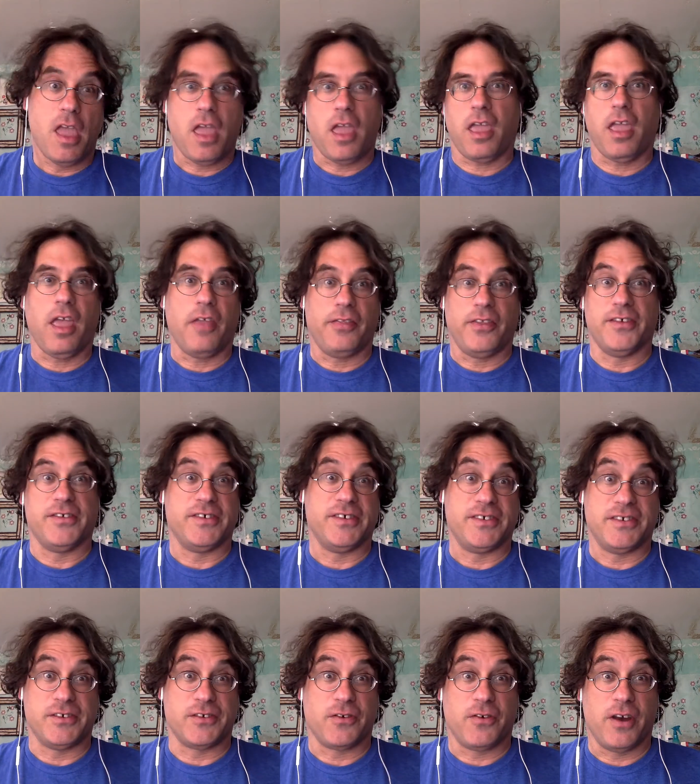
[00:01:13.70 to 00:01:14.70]
get this
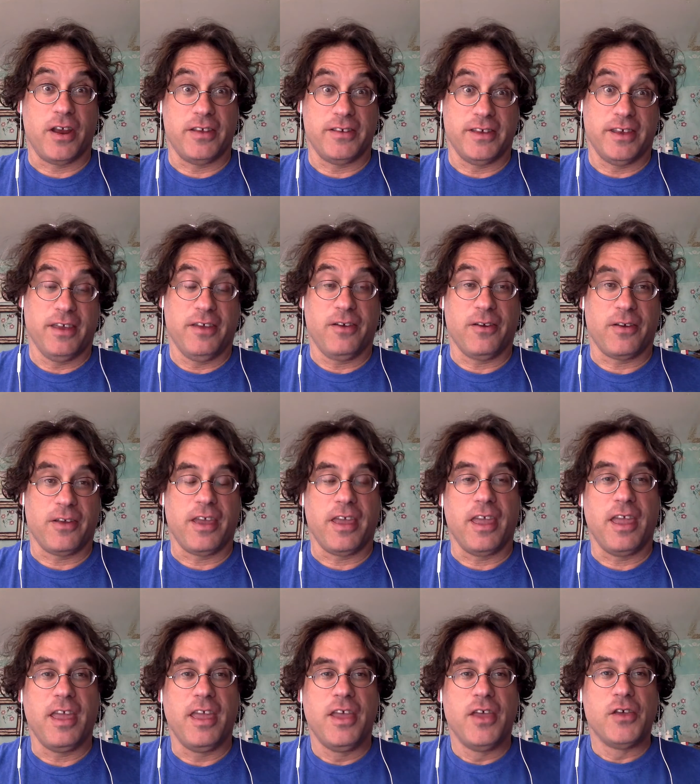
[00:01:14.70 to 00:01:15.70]
is crazy,
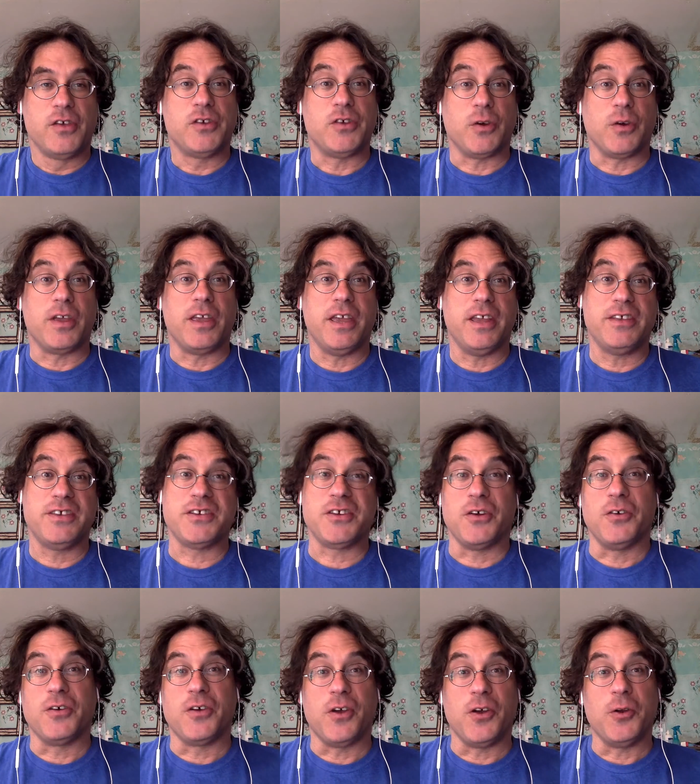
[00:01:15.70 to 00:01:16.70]
okay? So kids
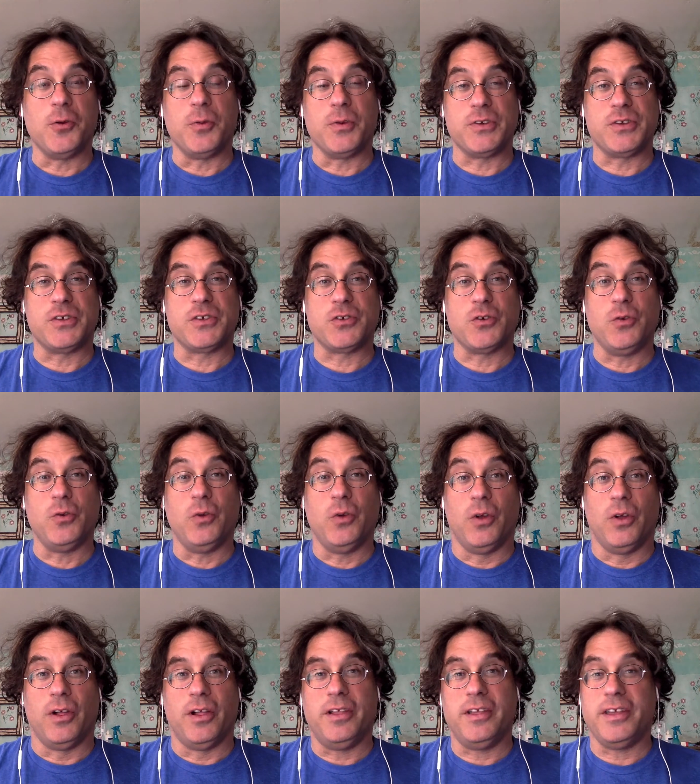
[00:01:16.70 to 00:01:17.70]
don't go to a
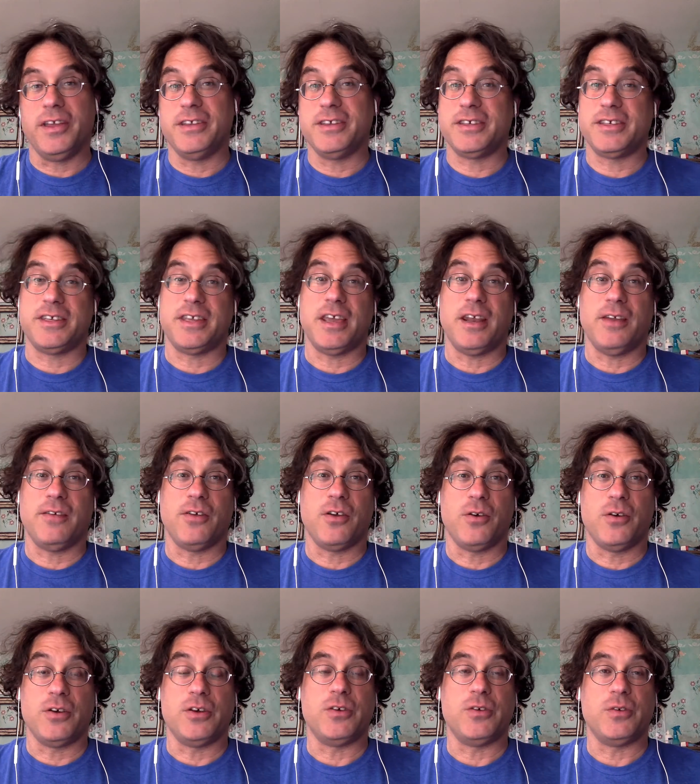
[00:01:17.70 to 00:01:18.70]
school. Instead of
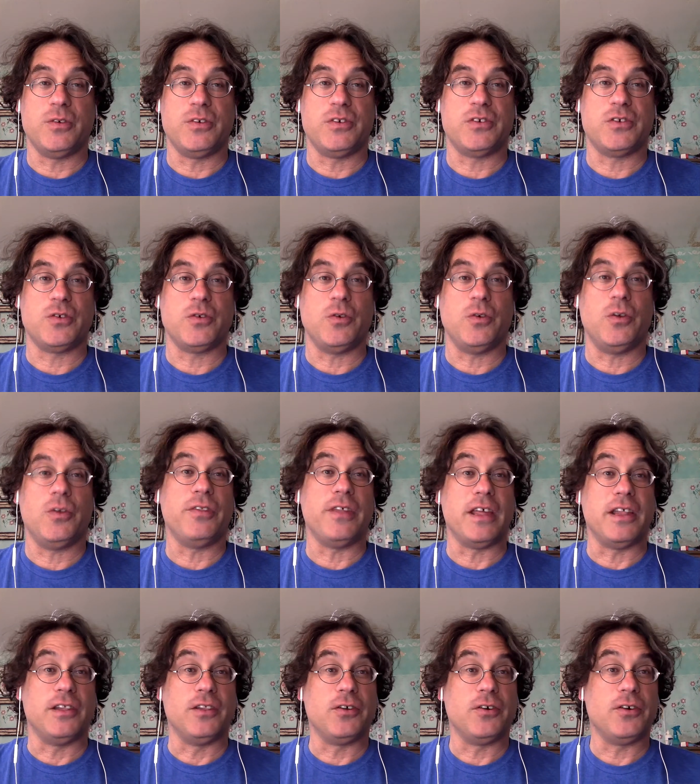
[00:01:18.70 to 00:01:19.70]
going to a school,
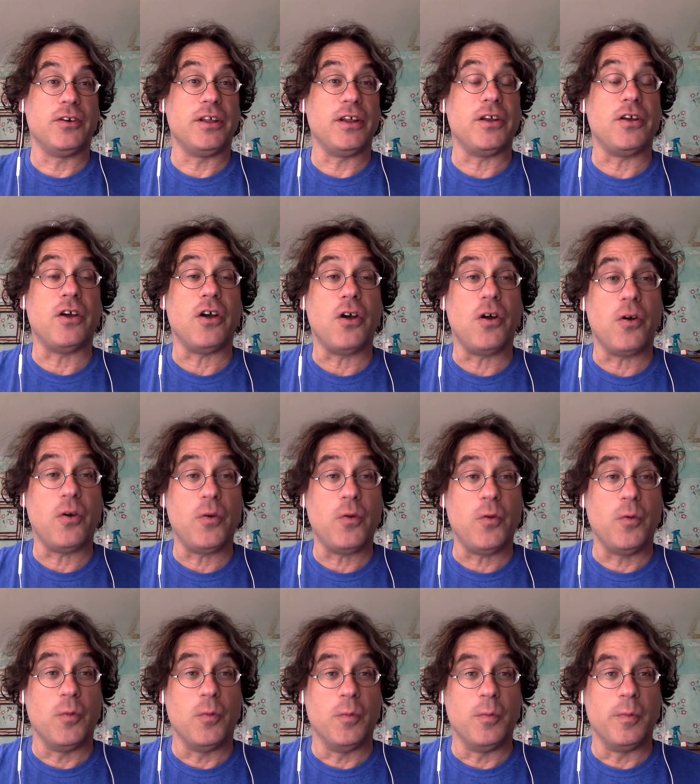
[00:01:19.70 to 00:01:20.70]
they learn at
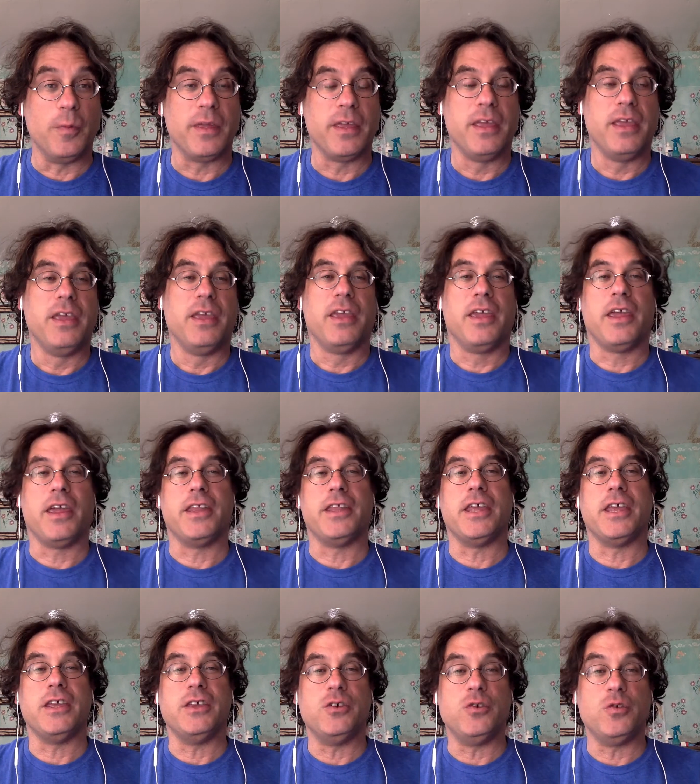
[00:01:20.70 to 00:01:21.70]
home. And
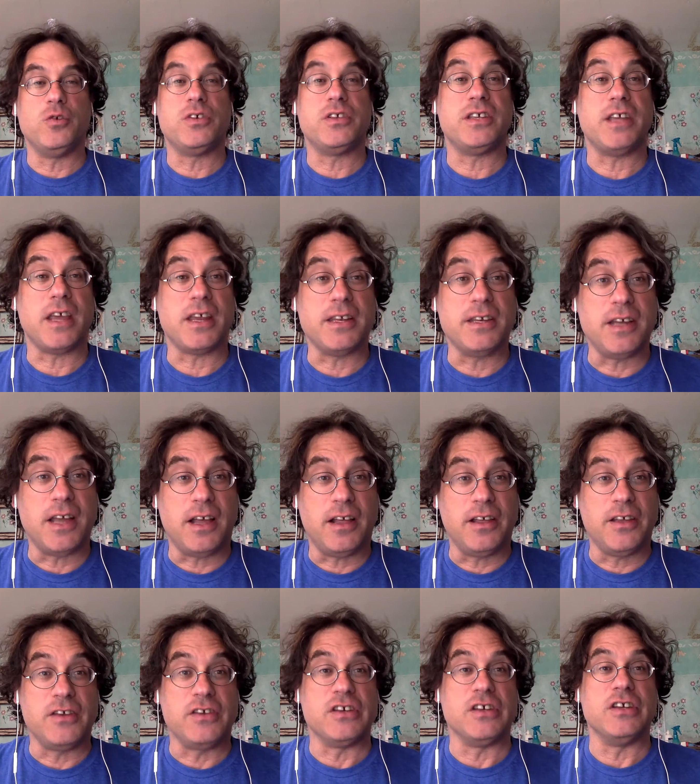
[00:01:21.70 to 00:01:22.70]
they use
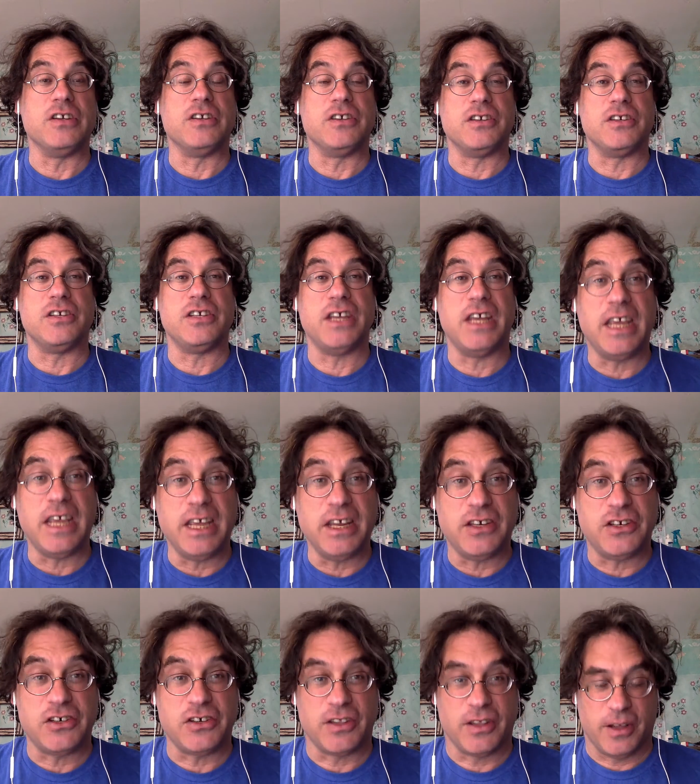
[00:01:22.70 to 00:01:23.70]
technology to
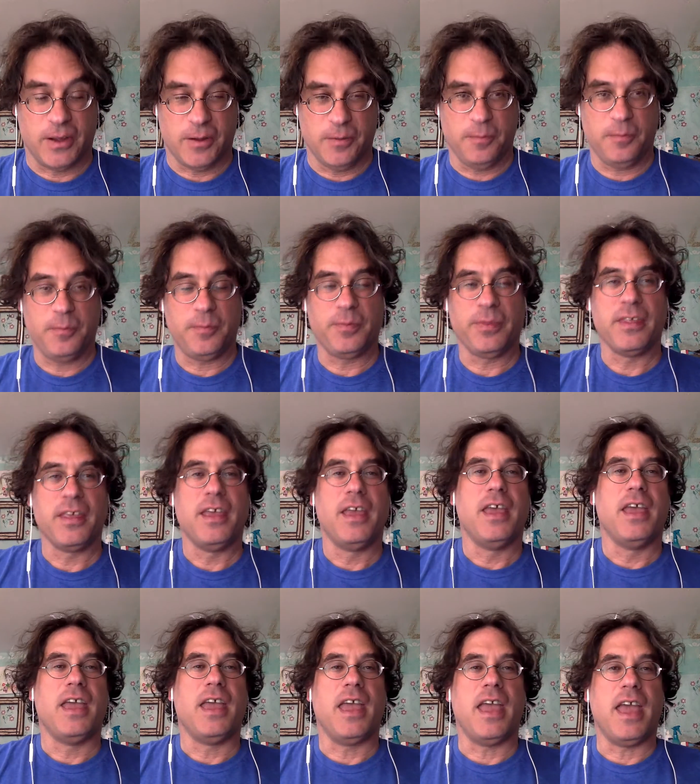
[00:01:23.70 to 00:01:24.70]
teach them.
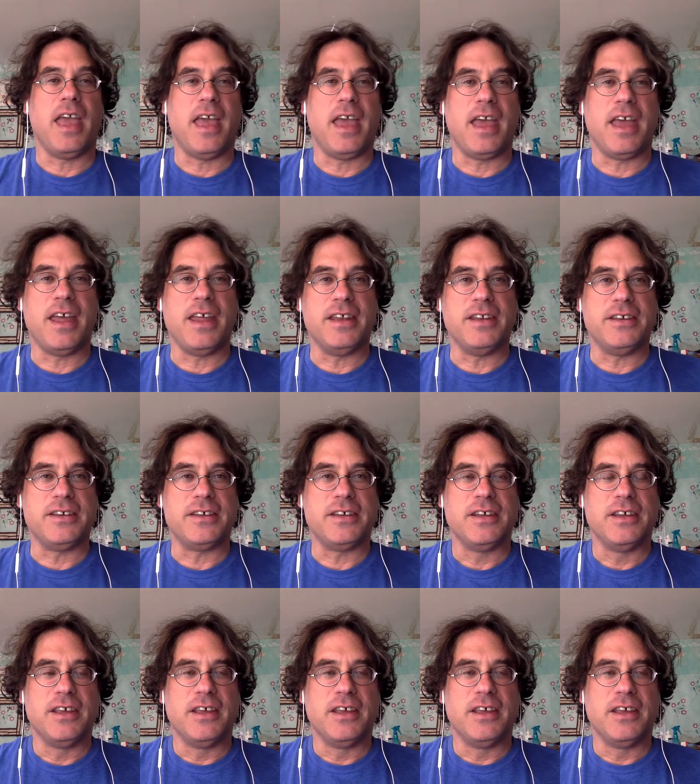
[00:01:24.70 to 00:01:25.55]
And